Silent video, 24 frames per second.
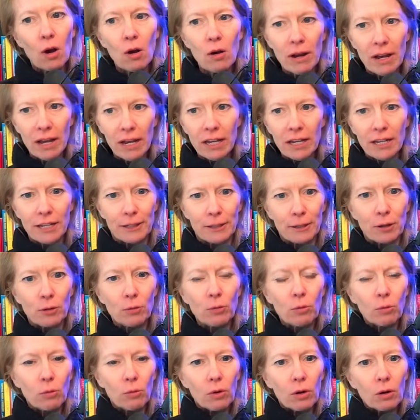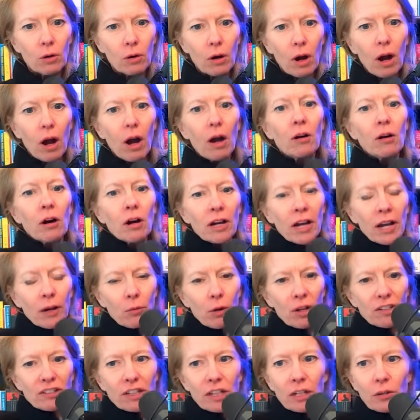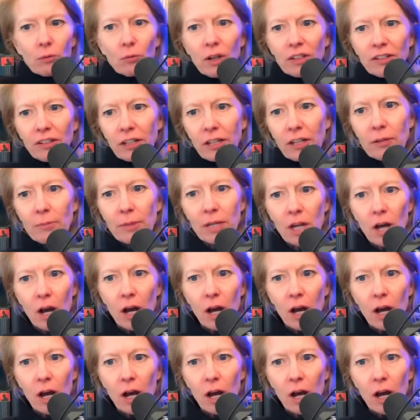it's not out yet. So I don't know if that's true. Okay. What's it going to be